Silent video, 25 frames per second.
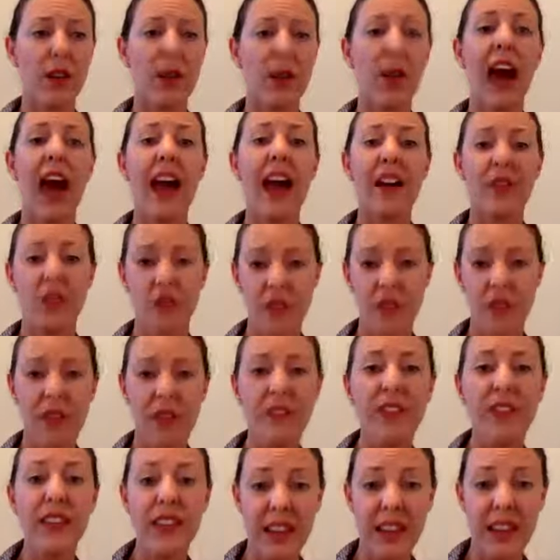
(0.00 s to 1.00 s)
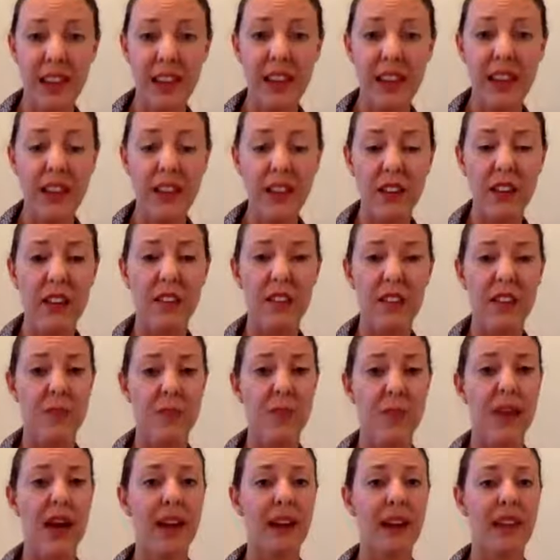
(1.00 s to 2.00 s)
catastrophic illness
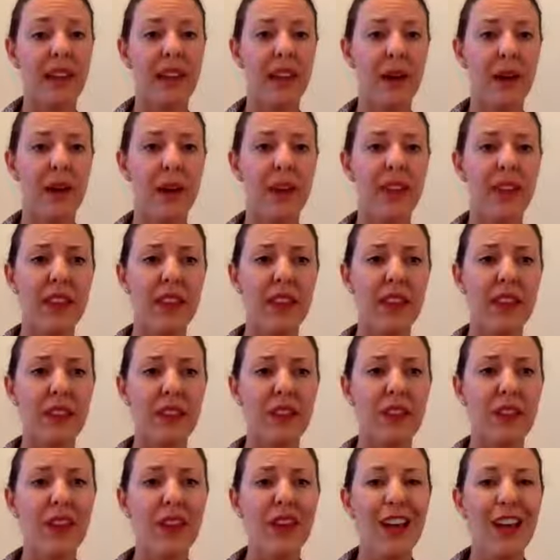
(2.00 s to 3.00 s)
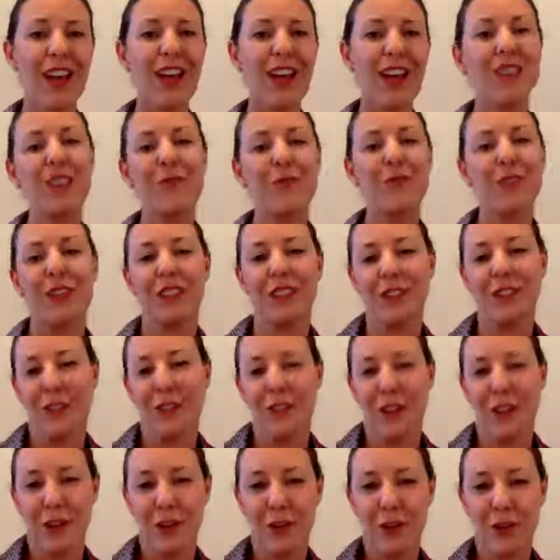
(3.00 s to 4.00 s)
impacting them, I think is really just
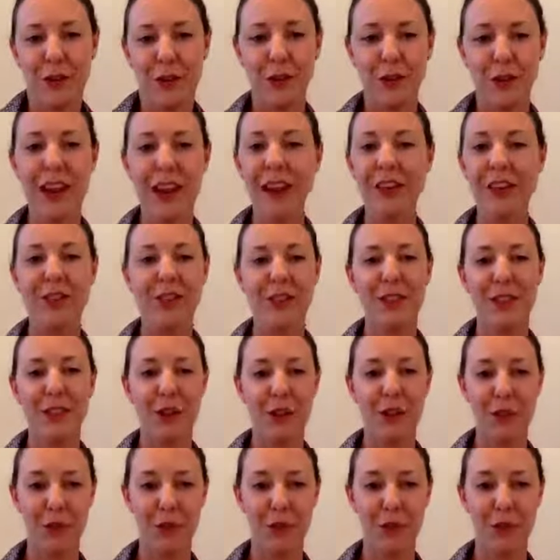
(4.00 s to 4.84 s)
not true. None of us go